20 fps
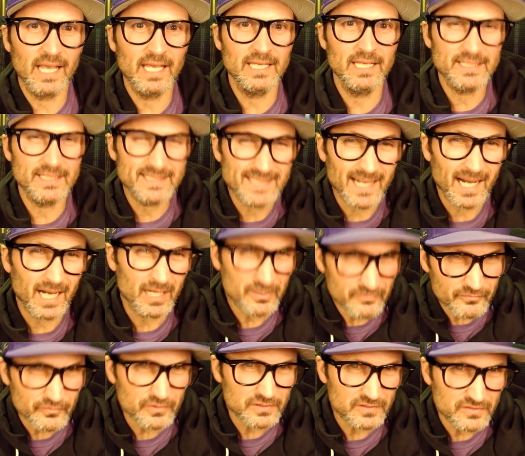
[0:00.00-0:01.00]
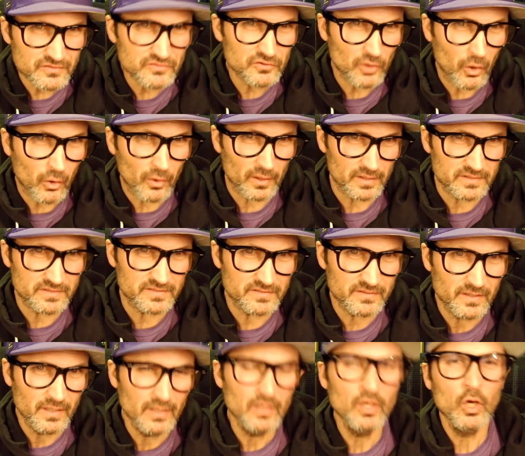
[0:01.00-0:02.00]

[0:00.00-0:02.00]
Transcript: 8 conference starts